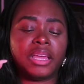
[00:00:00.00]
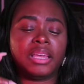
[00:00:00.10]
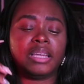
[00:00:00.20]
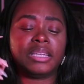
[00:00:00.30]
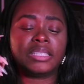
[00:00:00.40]

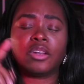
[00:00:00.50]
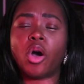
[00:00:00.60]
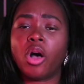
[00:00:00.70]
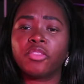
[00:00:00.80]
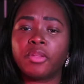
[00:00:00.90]
is an
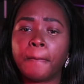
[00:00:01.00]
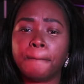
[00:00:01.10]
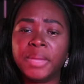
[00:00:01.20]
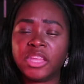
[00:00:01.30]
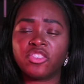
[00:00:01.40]

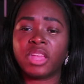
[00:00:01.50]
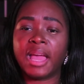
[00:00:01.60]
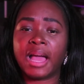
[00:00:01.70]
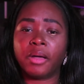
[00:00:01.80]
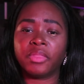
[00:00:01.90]
awesome beach
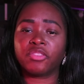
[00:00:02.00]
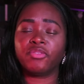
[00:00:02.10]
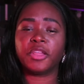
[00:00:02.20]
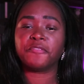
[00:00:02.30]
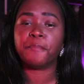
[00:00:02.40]
town that's
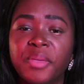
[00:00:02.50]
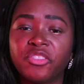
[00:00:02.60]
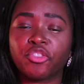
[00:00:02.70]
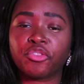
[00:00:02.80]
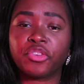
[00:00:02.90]
full of
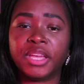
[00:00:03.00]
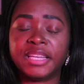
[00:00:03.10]
mystery,